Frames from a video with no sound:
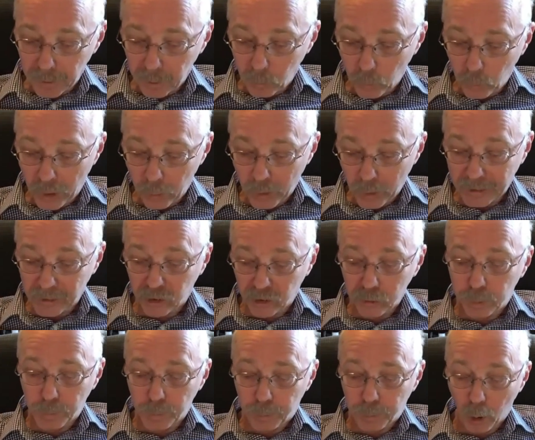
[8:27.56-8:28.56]

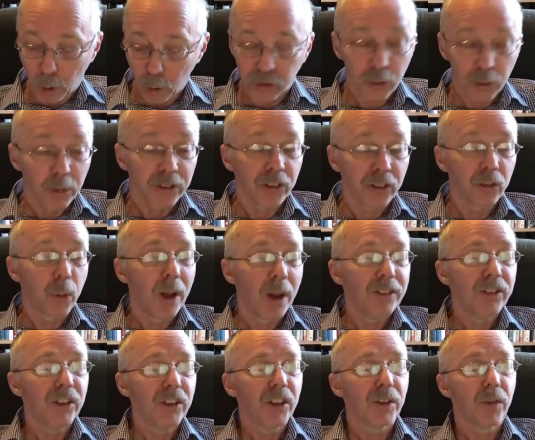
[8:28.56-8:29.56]
Wellington's proposal was the
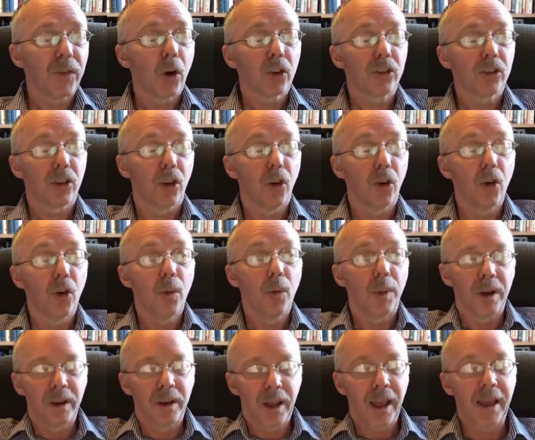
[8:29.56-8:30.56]
20th of
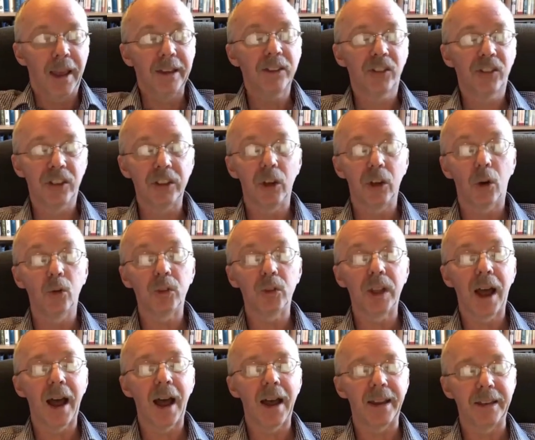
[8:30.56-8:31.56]
October
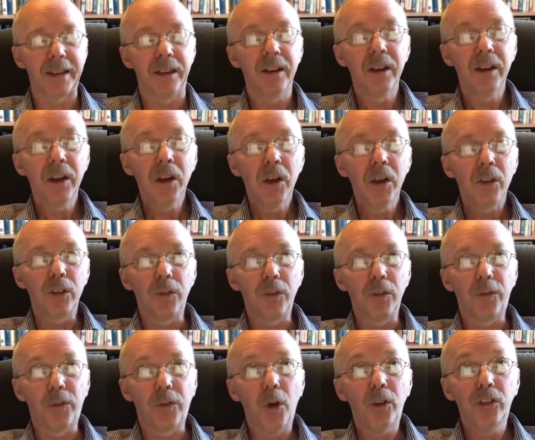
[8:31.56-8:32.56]
1809.
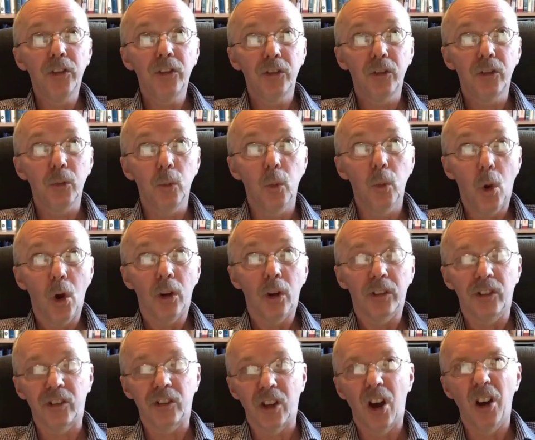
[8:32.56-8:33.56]
The first
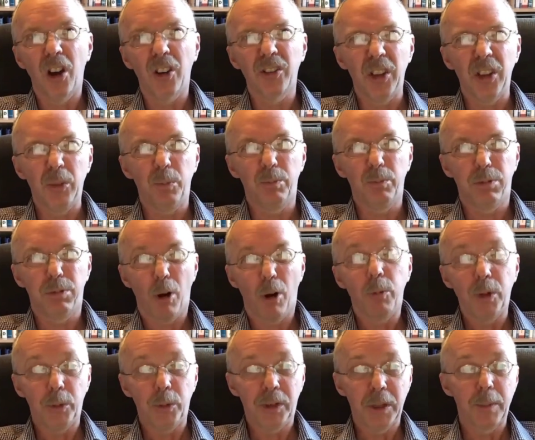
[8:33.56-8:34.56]
work started
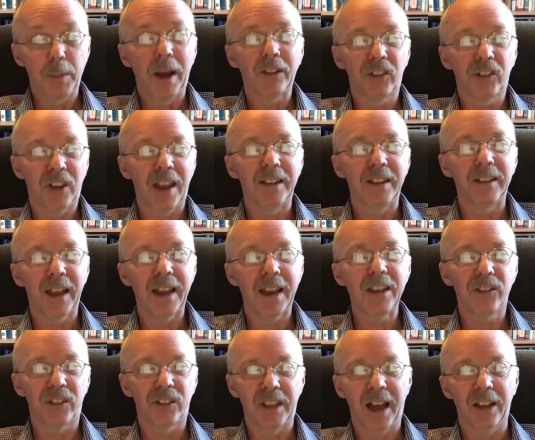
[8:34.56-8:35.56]
probably within about 10
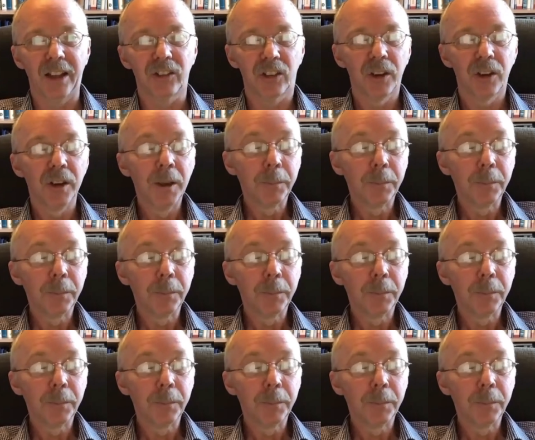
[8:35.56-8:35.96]
days of that.